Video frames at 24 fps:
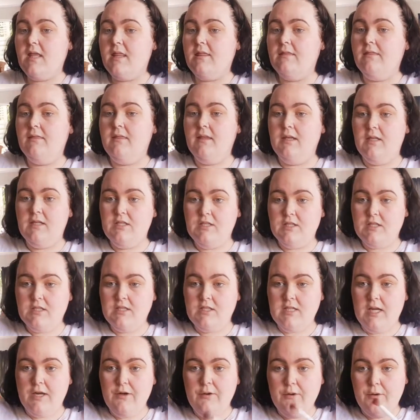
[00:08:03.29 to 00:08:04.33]
these
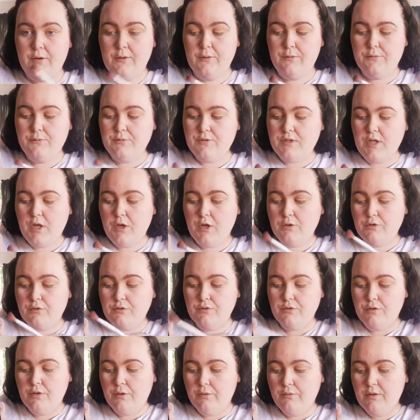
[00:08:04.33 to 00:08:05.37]
shadows
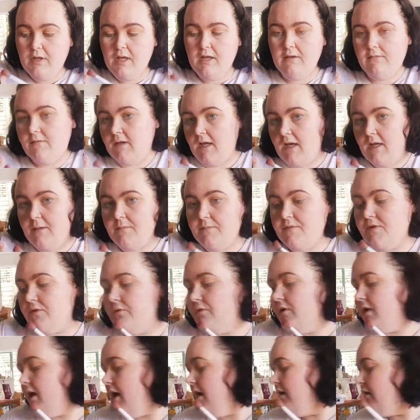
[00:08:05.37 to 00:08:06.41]
don't have names, so
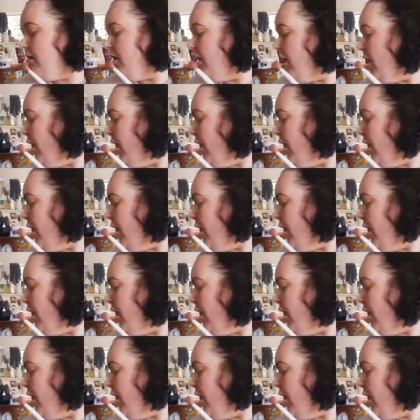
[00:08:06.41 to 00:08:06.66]
you can't